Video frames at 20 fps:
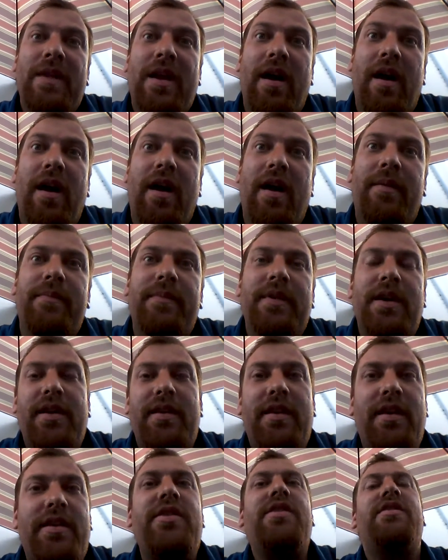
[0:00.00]
Um,
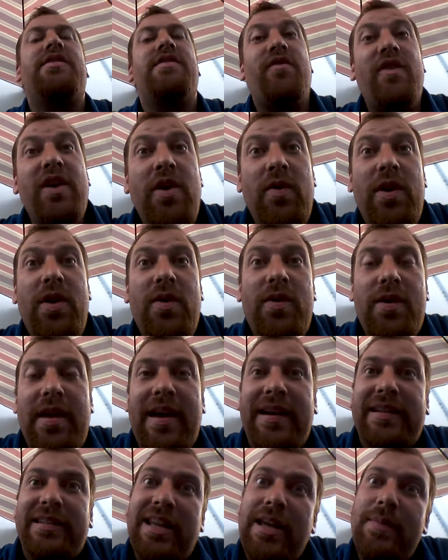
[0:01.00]
there's just a few of you that
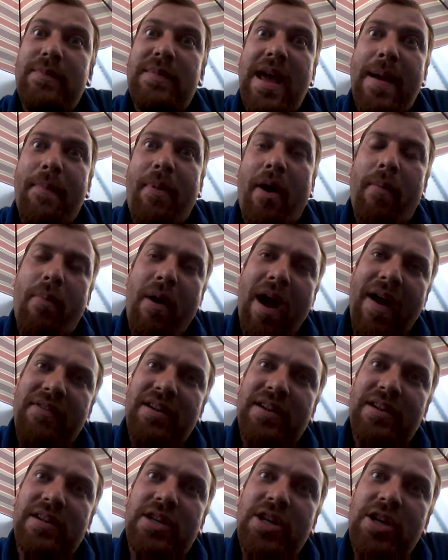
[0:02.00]
like keep that part
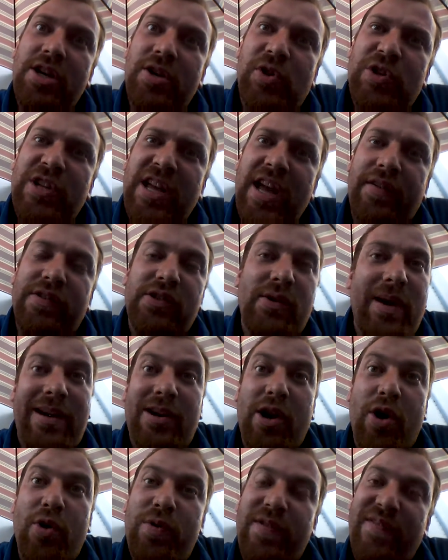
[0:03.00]
private to yourself. So I
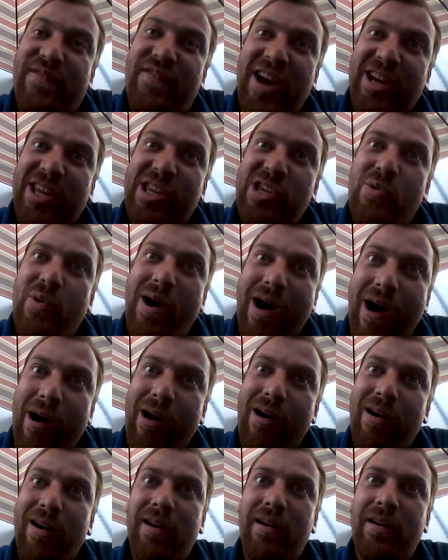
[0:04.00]
don't know who the fuck you
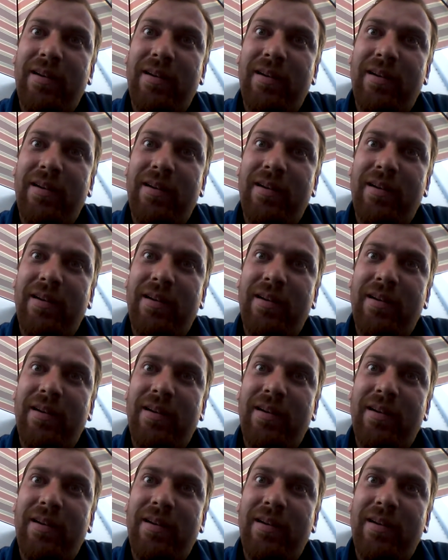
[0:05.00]
are.